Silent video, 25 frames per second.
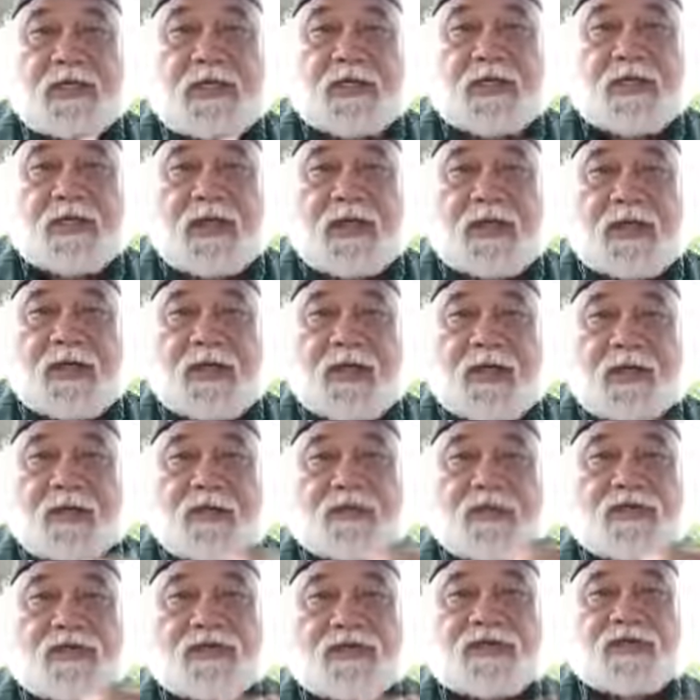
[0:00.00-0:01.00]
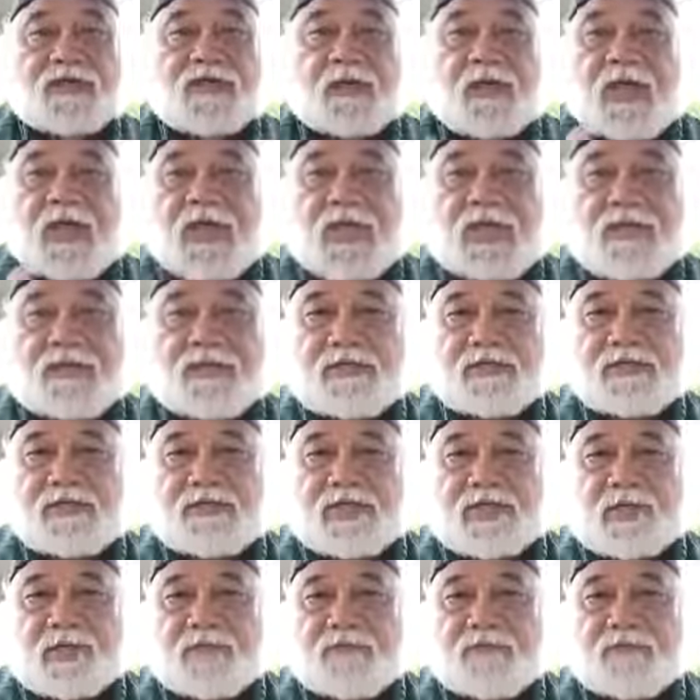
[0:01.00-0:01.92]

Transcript: that are crystallized